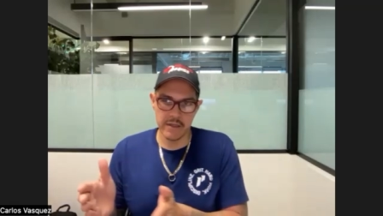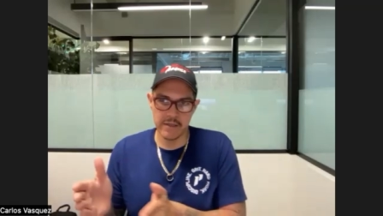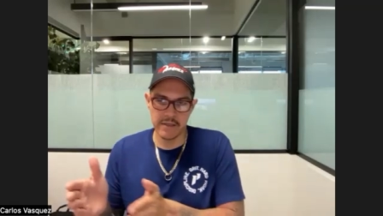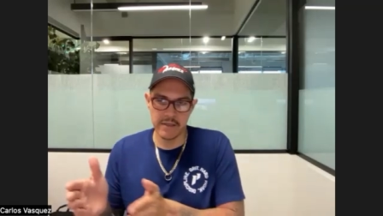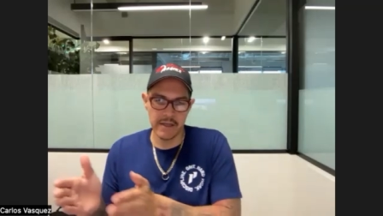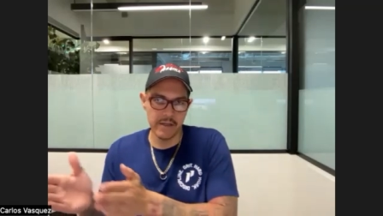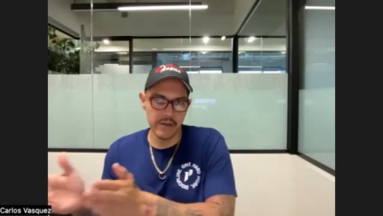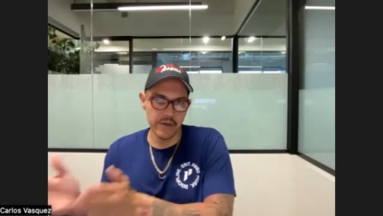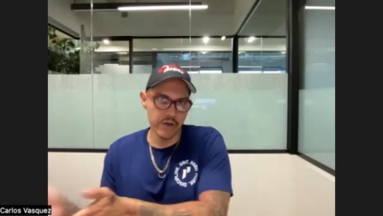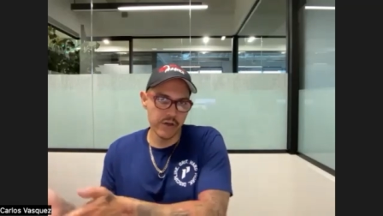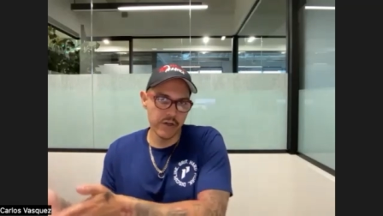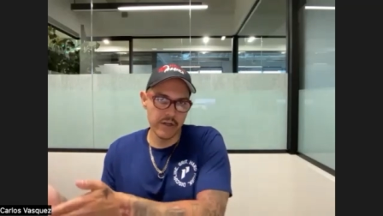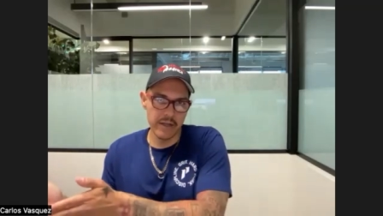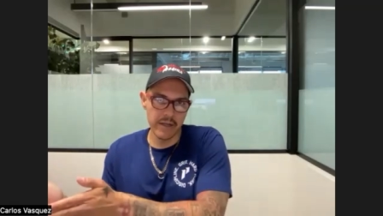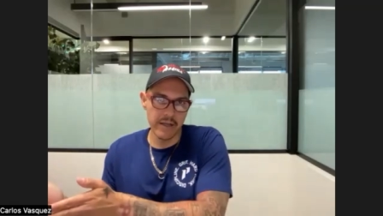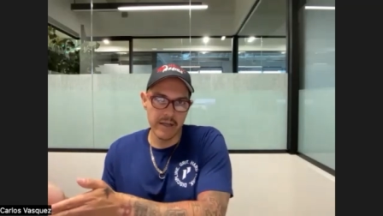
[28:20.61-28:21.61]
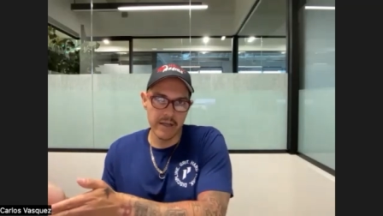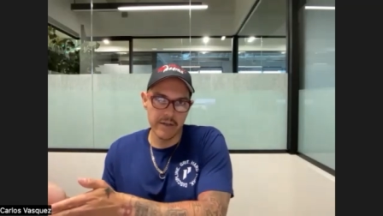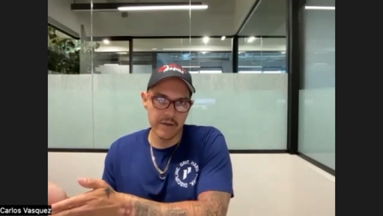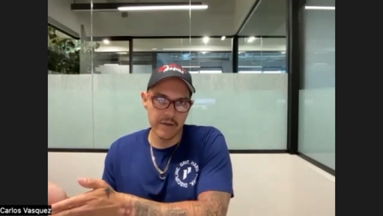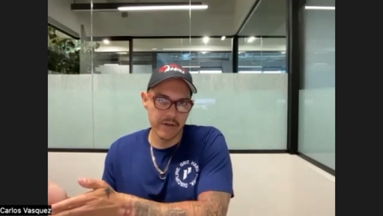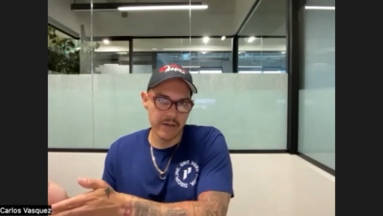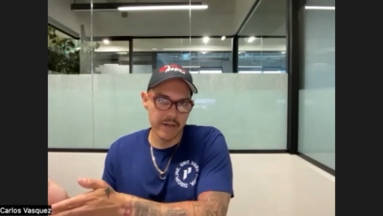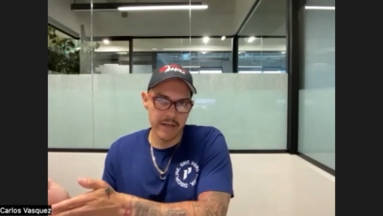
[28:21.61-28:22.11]
it's like you're gonna
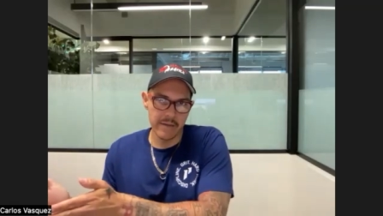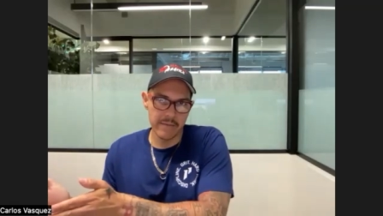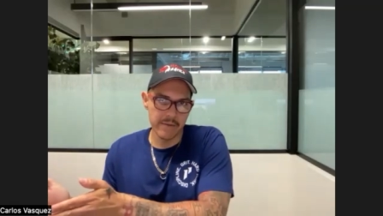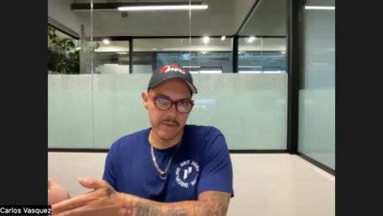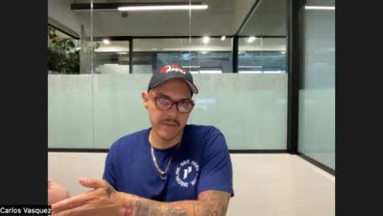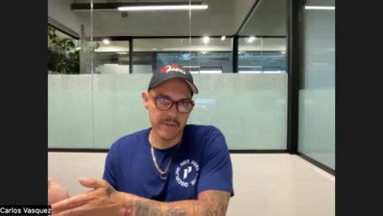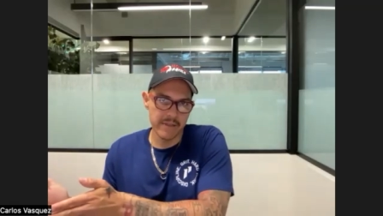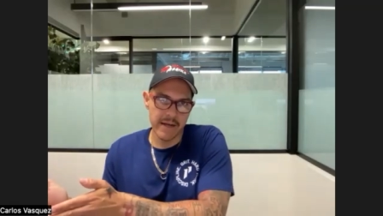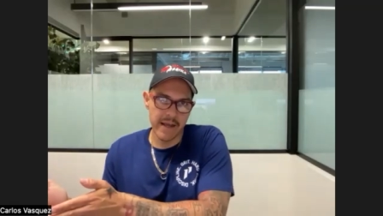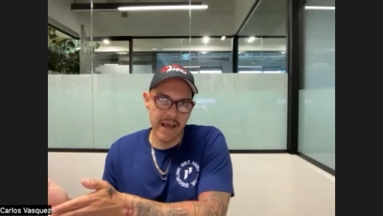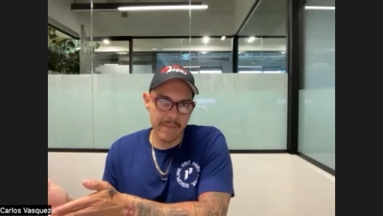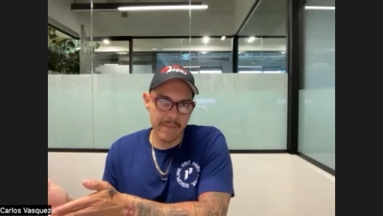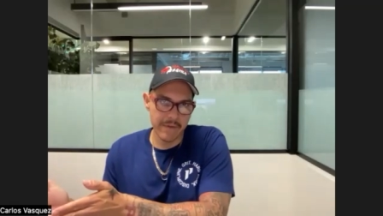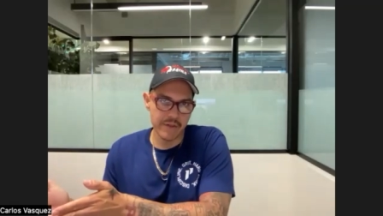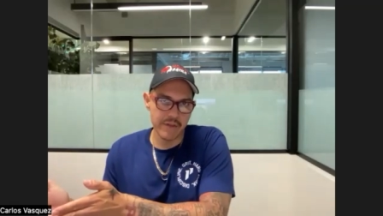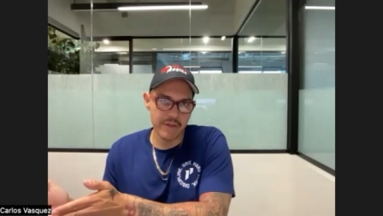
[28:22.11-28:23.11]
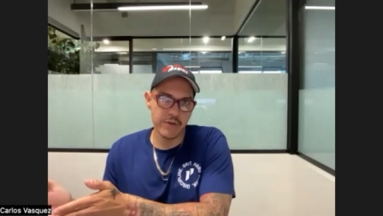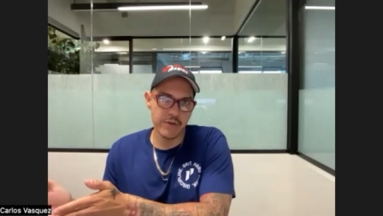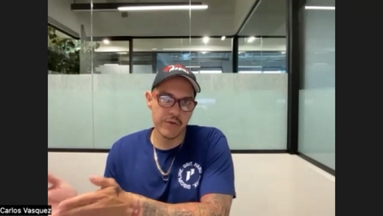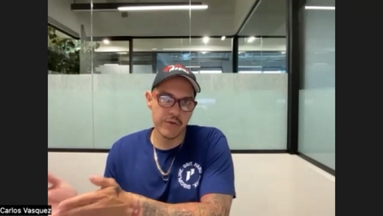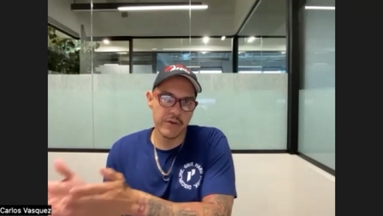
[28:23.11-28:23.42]
you're gonna end up something's going to happen to you.